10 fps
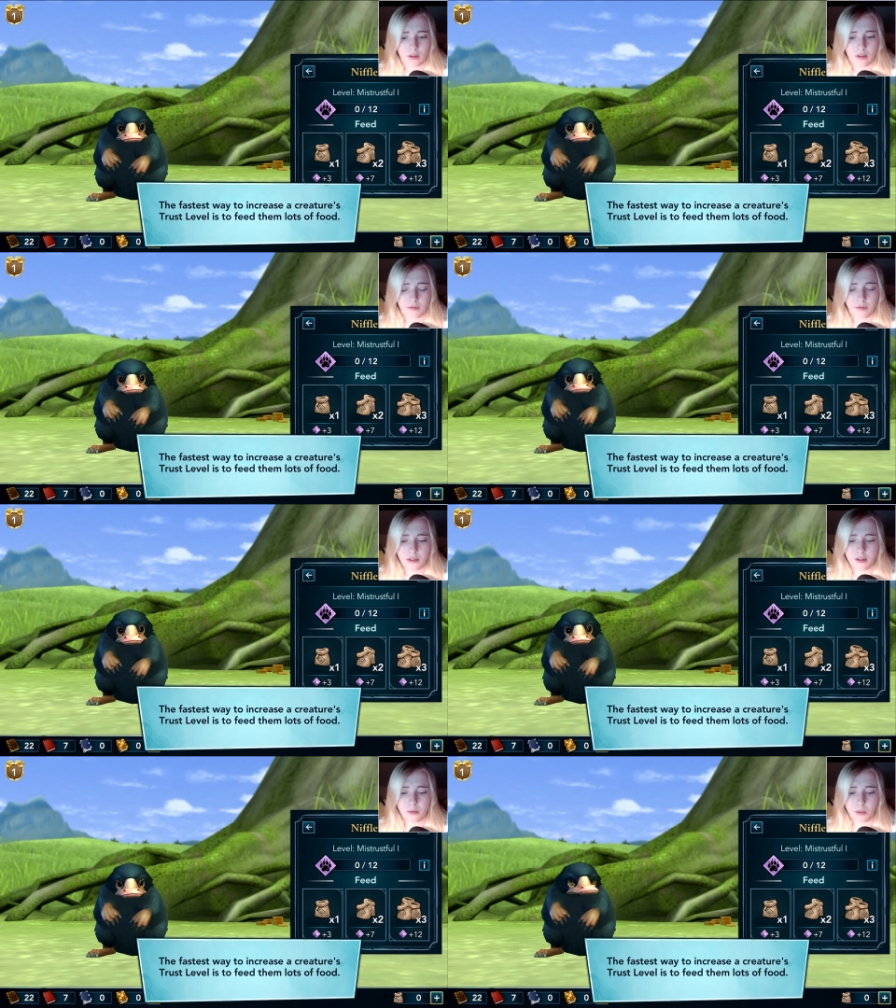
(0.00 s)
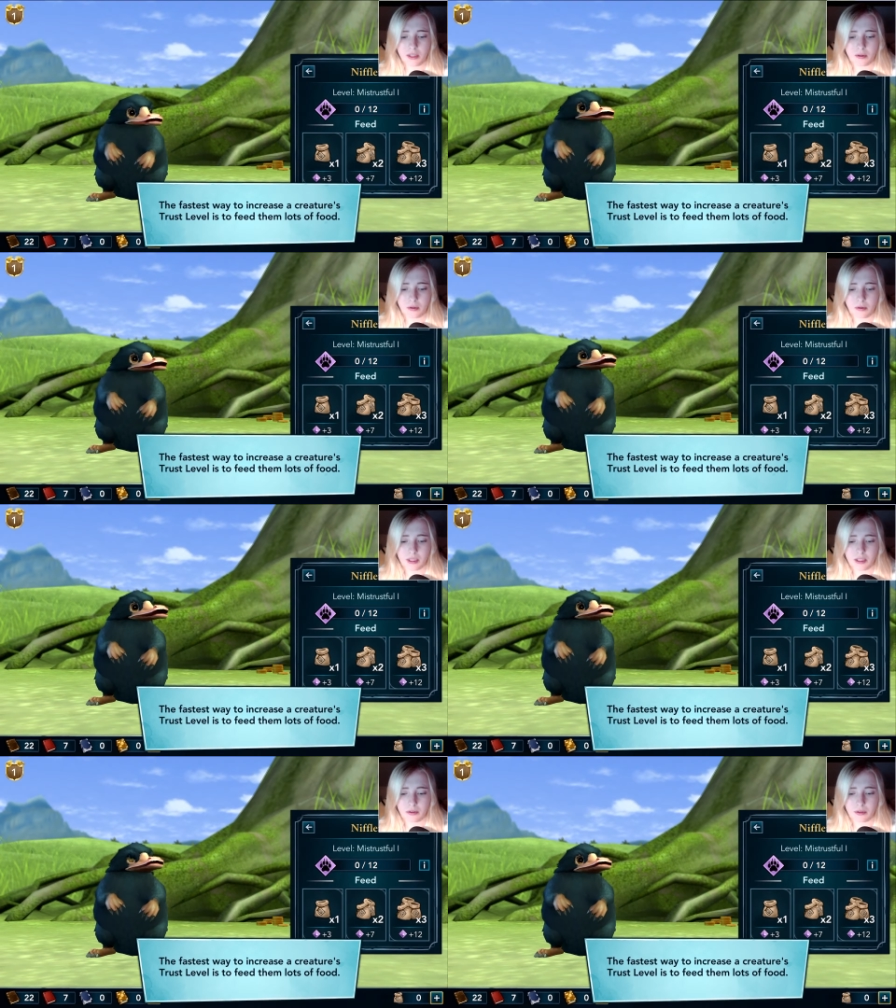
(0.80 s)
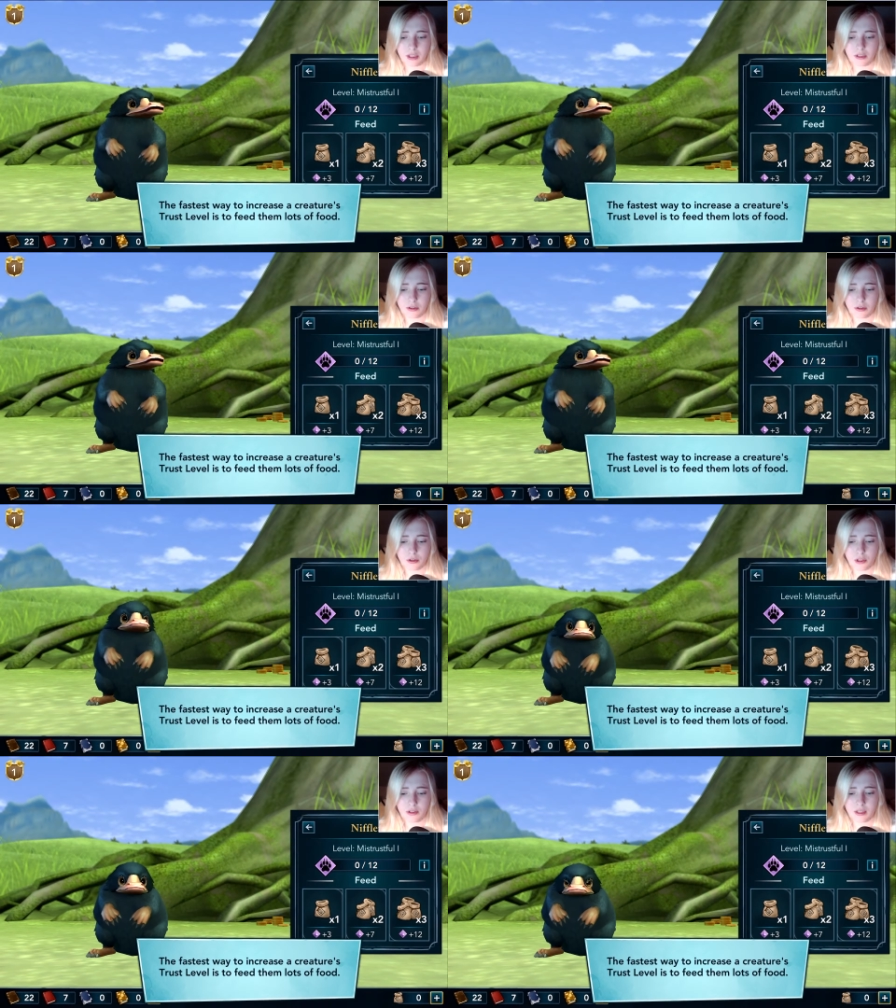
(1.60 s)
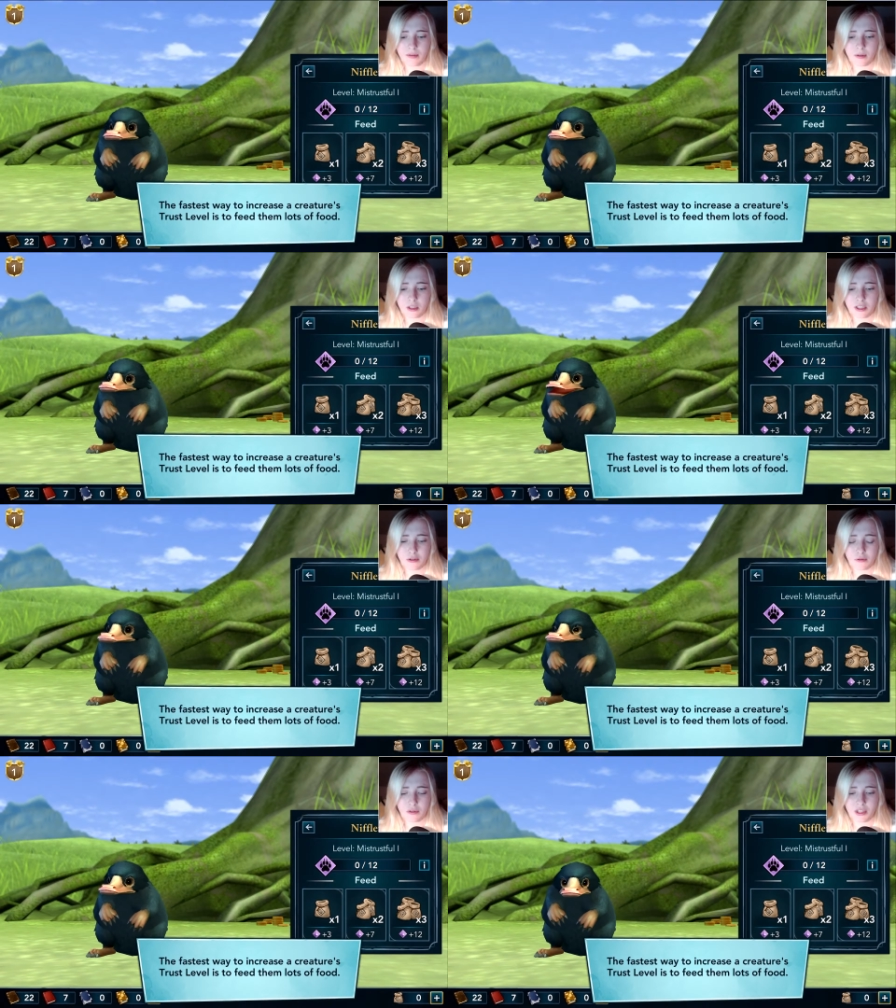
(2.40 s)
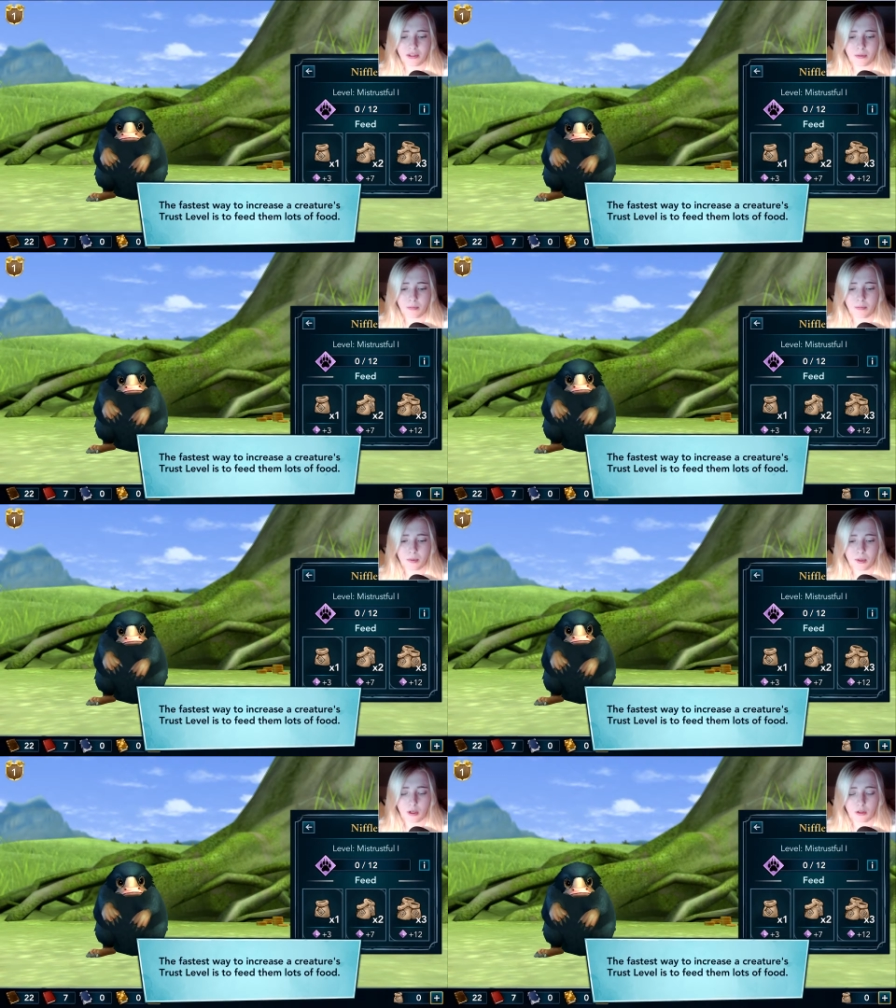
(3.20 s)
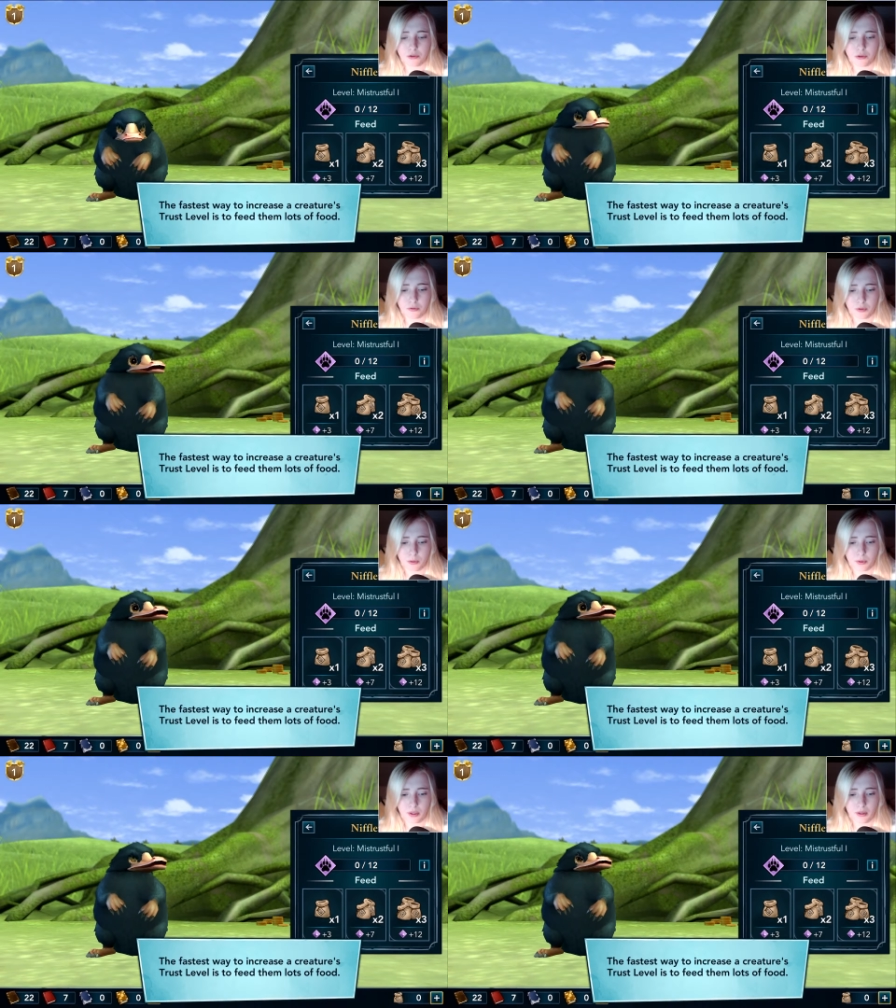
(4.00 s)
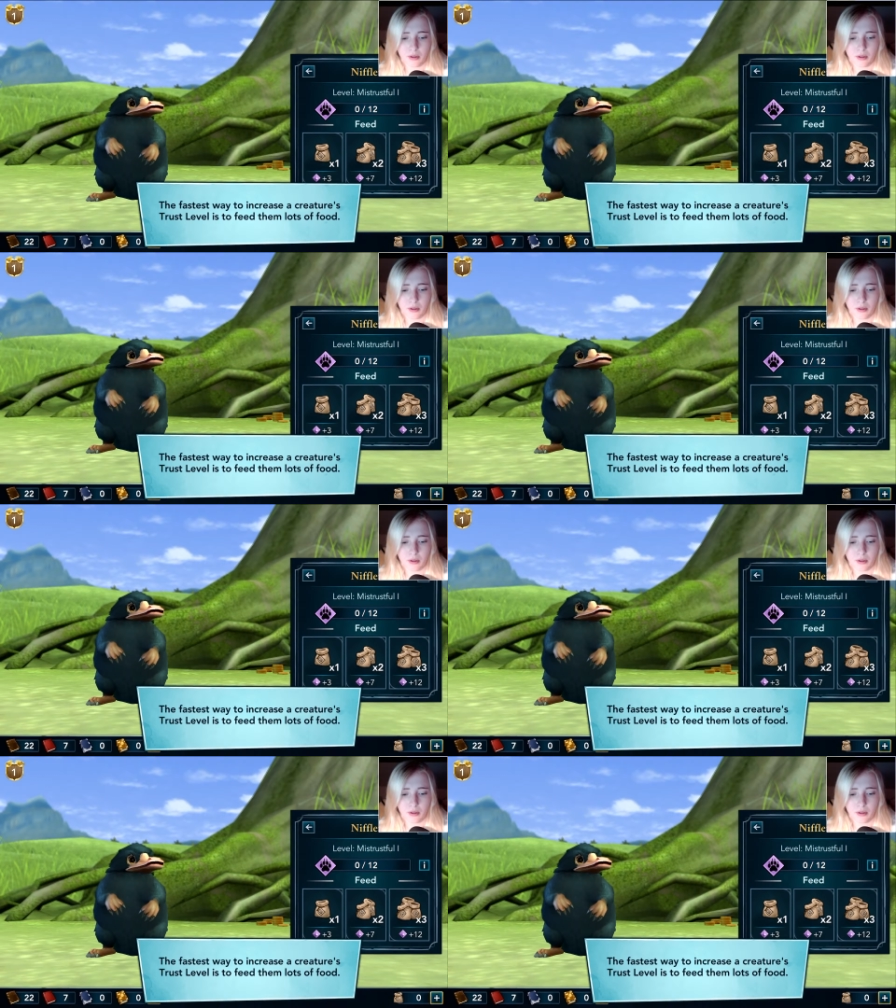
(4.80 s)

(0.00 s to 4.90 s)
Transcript: The fastest way to increase a creature's stress level is to feed them lots of food.